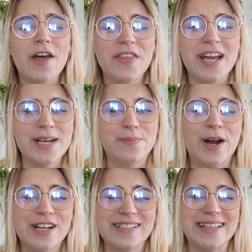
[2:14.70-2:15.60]
not the kind of
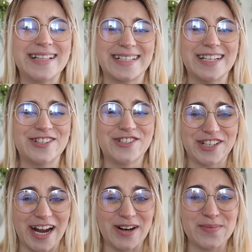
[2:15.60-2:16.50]
person that's gonna
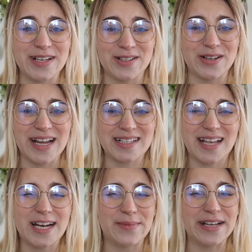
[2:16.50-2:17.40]
share my zodiac
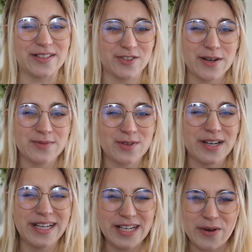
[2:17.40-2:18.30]
sign on my Instagram
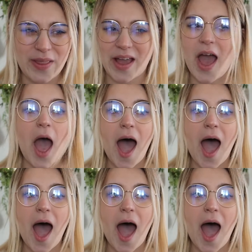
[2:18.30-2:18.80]
story, you know, like